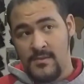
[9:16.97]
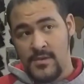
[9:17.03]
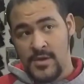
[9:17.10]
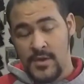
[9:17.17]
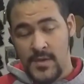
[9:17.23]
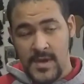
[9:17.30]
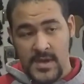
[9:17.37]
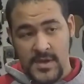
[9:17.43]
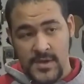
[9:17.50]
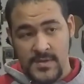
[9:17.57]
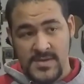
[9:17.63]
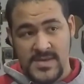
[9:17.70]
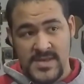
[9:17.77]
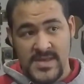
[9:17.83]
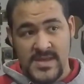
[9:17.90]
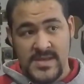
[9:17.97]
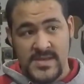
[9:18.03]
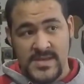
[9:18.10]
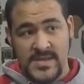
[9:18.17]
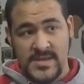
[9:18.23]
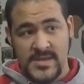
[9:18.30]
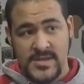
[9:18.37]
You can use
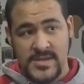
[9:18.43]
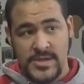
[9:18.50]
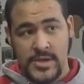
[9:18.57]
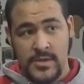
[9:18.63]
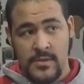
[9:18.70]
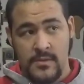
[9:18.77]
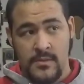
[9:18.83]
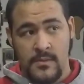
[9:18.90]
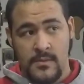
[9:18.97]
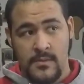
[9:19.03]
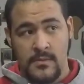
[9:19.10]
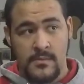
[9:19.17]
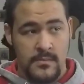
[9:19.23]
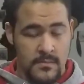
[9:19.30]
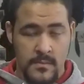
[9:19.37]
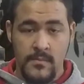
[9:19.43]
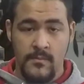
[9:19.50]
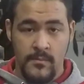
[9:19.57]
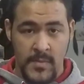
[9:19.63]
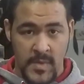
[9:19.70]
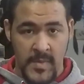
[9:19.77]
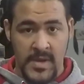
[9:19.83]
these to
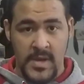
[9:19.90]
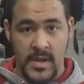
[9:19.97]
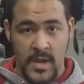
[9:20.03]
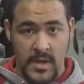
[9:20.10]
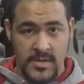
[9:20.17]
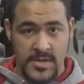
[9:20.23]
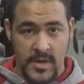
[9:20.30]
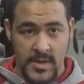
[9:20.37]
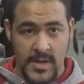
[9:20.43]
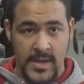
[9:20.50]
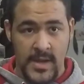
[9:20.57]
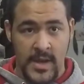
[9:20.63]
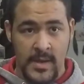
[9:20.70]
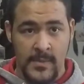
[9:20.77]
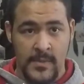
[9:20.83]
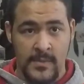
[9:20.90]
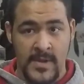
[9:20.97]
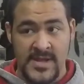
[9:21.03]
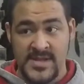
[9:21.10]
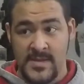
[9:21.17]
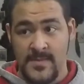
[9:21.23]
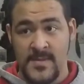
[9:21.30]
mimic a turkey gobble,
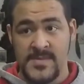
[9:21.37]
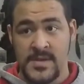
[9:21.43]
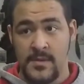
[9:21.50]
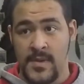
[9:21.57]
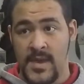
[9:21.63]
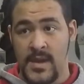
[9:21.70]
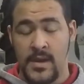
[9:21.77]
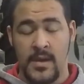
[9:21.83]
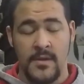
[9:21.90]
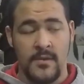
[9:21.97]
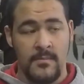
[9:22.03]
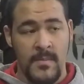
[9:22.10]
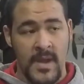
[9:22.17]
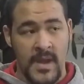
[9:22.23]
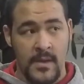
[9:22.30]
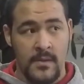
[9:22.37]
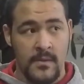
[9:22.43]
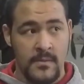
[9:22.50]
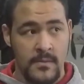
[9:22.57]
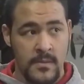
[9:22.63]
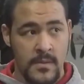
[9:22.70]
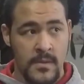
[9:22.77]
and sometimes it'll get another
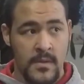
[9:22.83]
male.